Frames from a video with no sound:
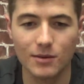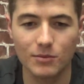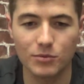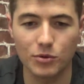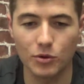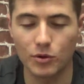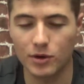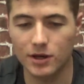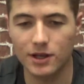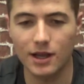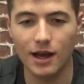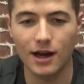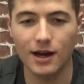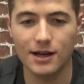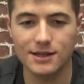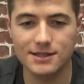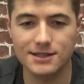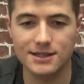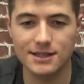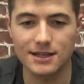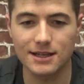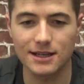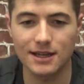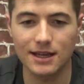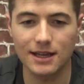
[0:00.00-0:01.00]

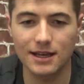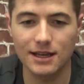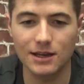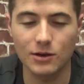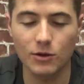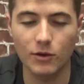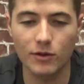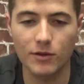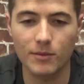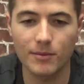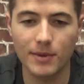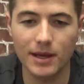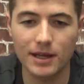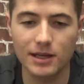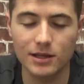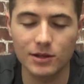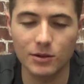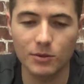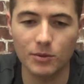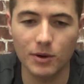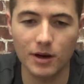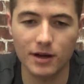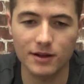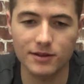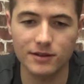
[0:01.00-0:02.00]
broadcasting and in all the
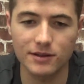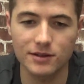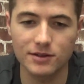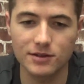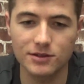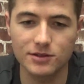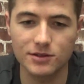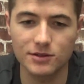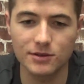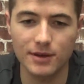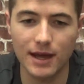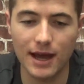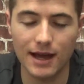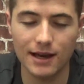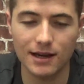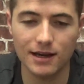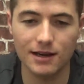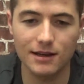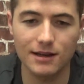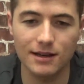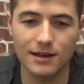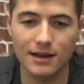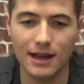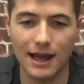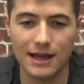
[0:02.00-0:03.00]
media work that you do. How
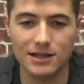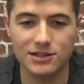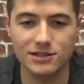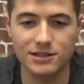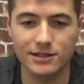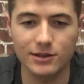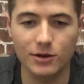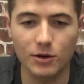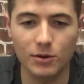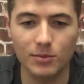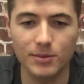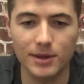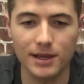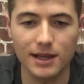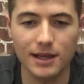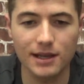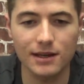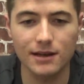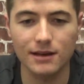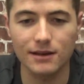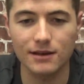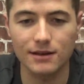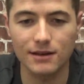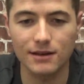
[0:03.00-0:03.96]
did it actually all begin?